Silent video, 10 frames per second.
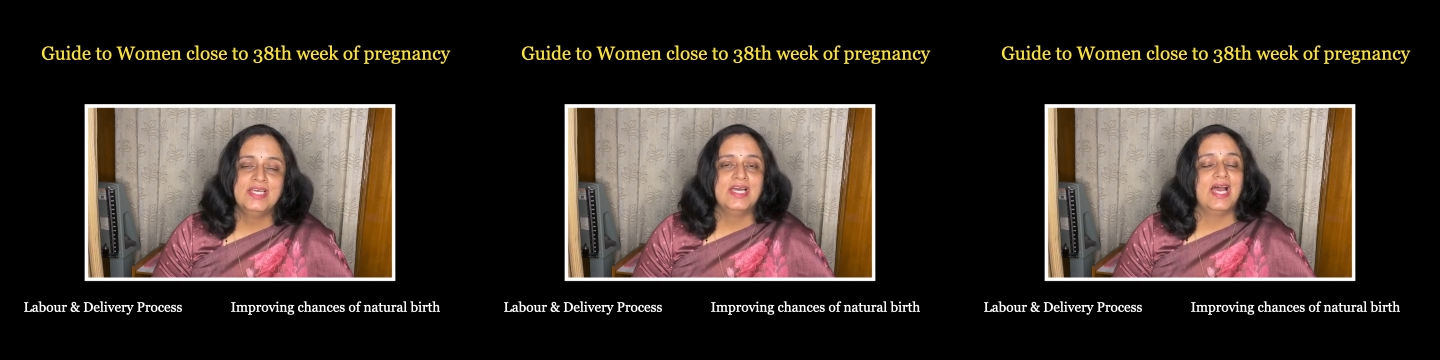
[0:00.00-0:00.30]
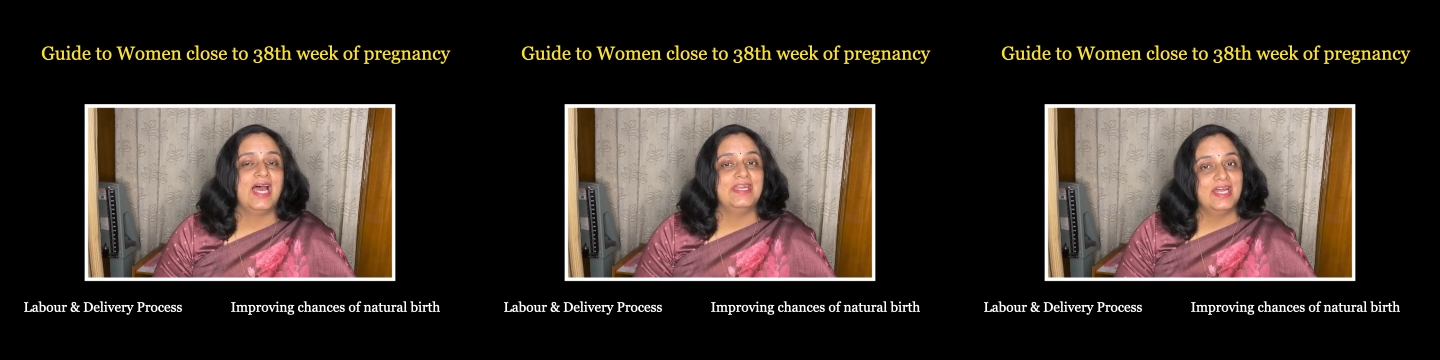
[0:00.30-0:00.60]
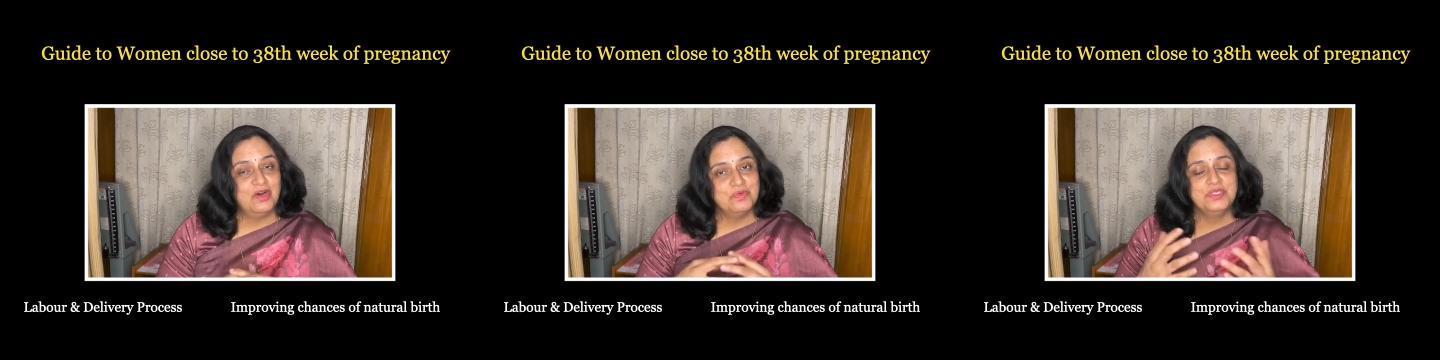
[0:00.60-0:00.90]
And
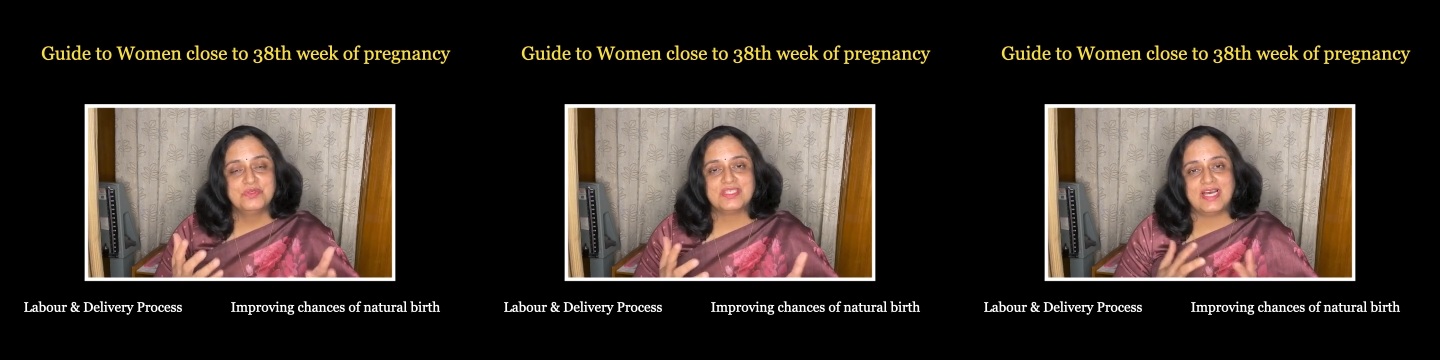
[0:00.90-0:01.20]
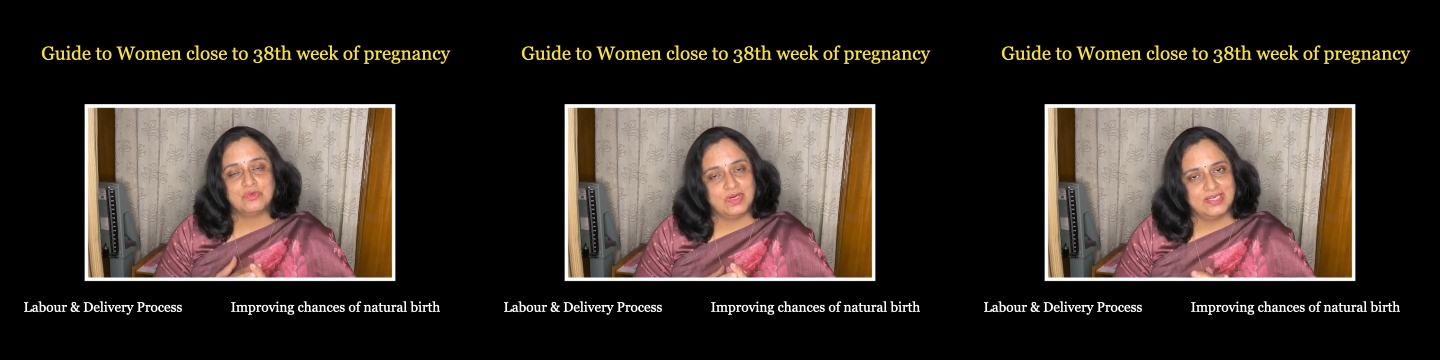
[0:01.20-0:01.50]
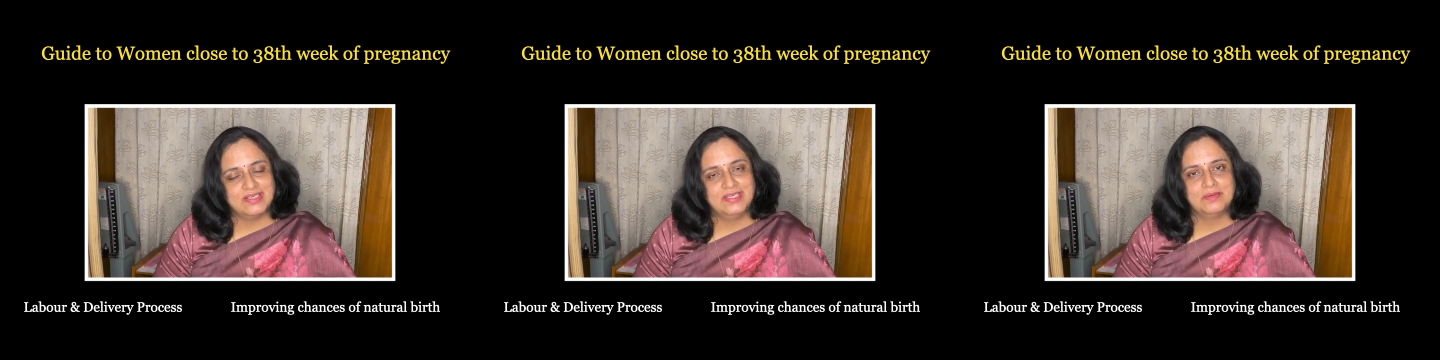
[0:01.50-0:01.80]
now you start
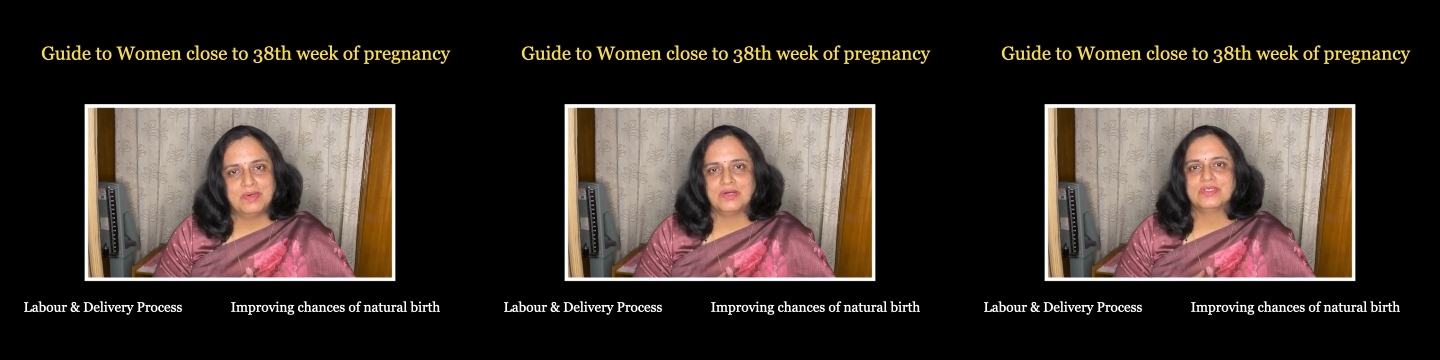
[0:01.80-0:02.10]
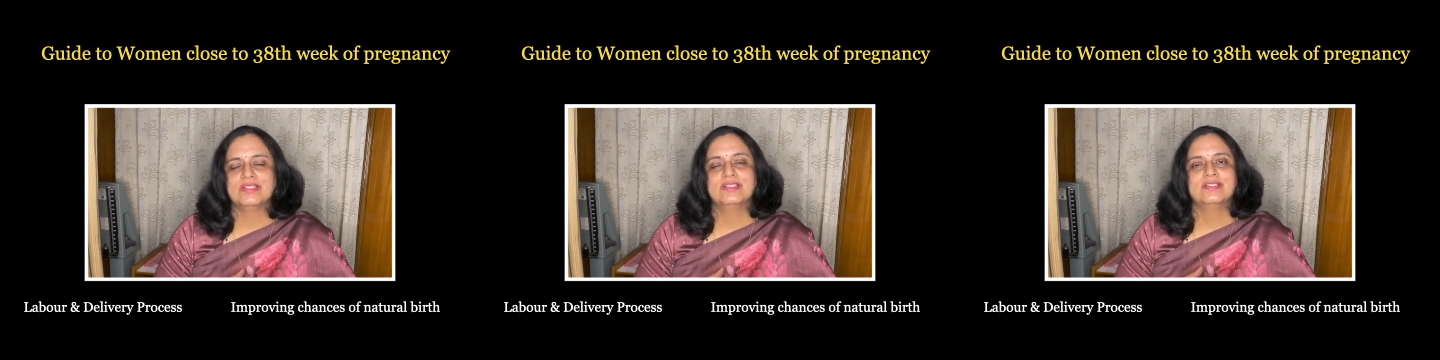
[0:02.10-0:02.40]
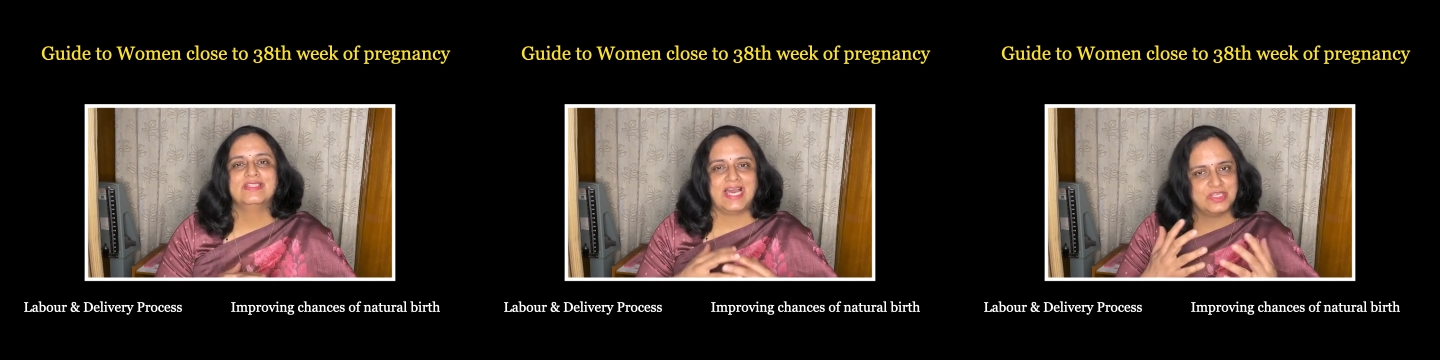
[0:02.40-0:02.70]
wondering about
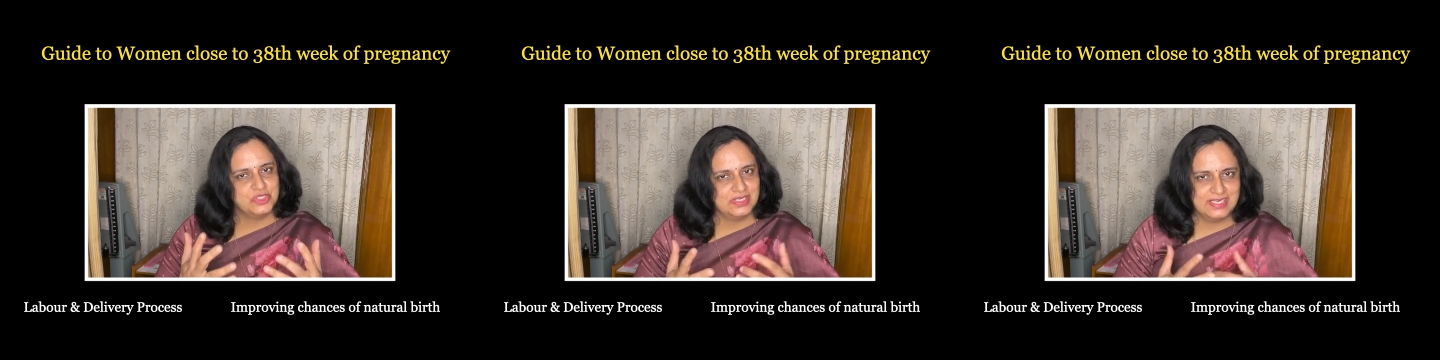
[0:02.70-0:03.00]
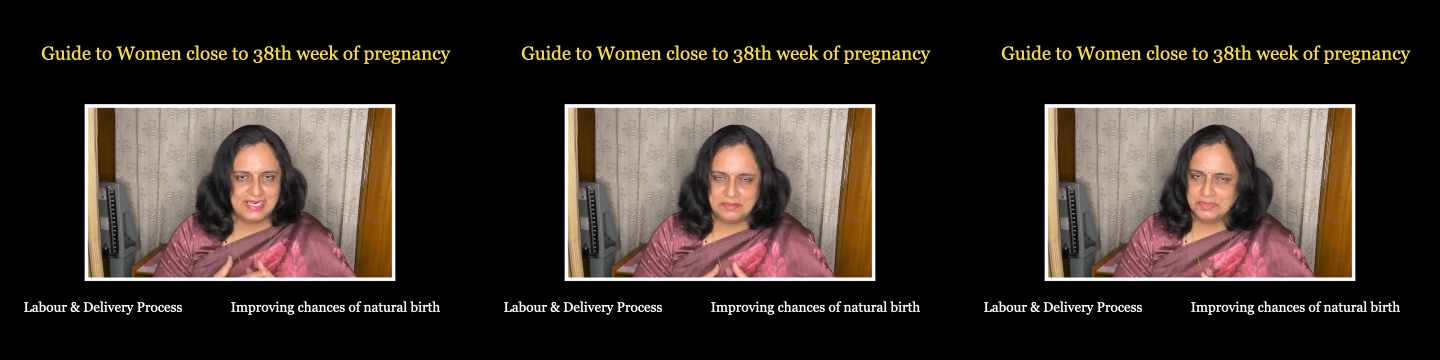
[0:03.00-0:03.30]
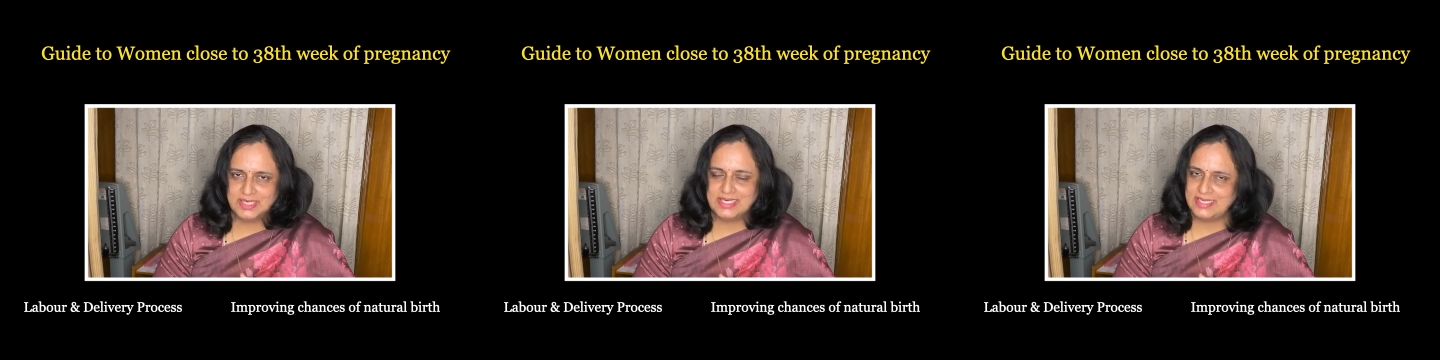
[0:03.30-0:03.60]
the actual labor
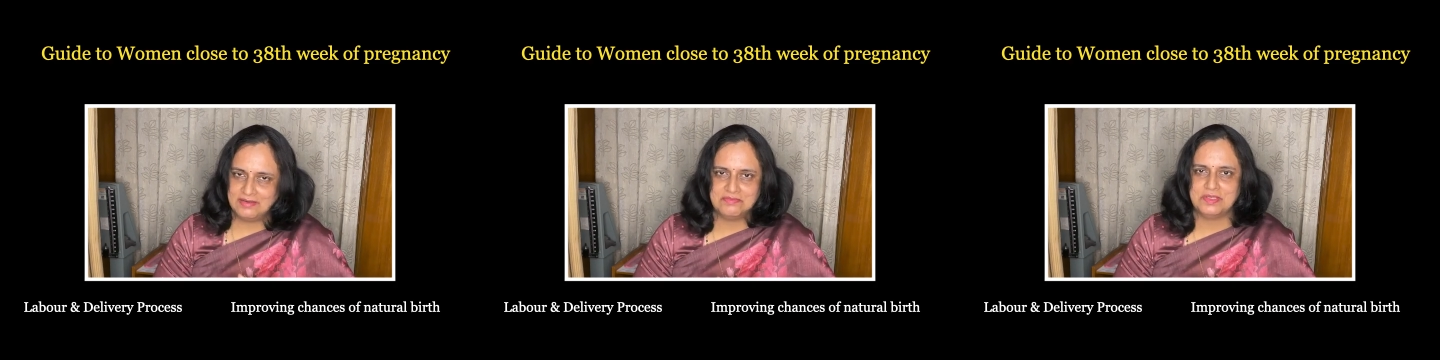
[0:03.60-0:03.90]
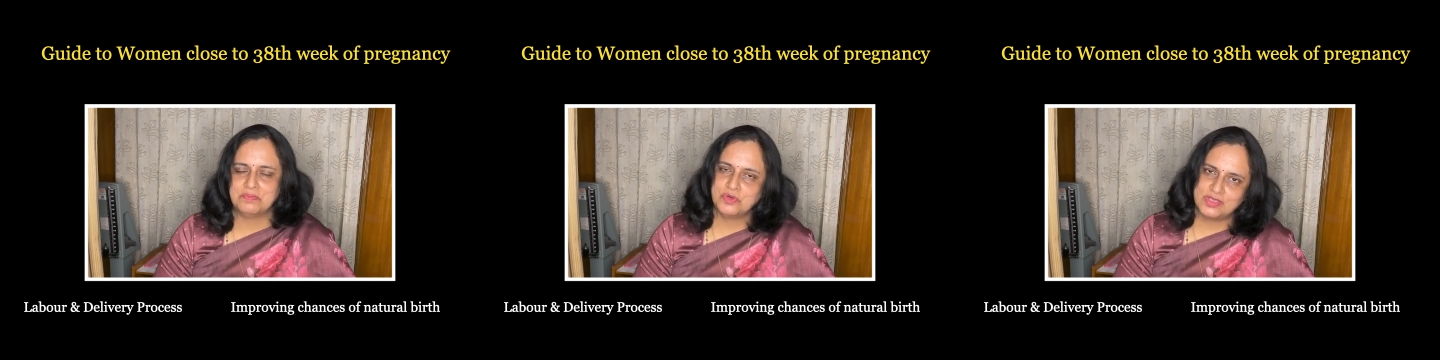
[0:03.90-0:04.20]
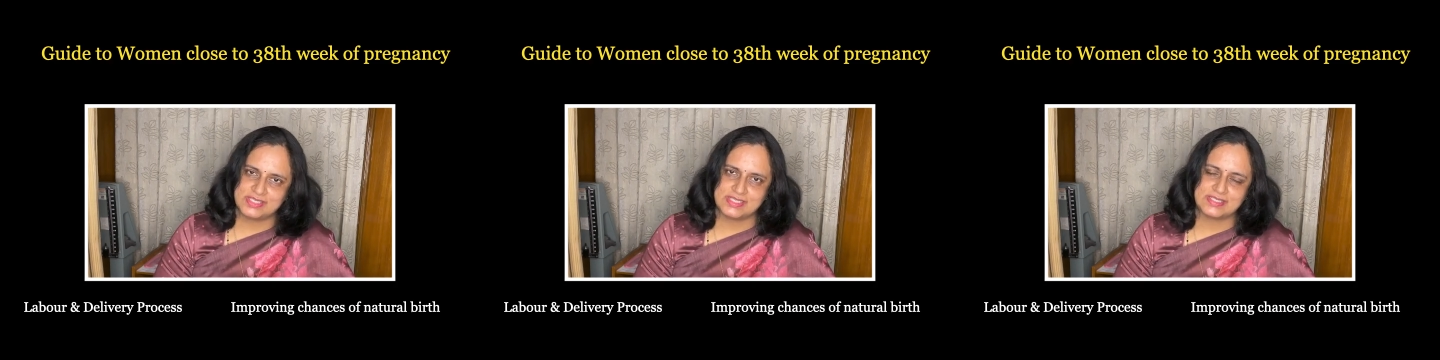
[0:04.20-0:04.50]
and delivery
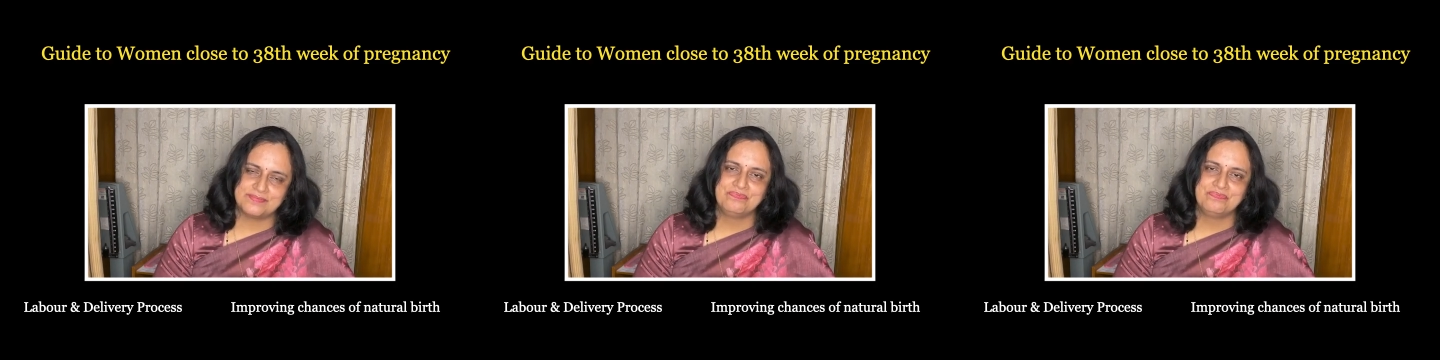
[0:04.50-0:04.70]
process.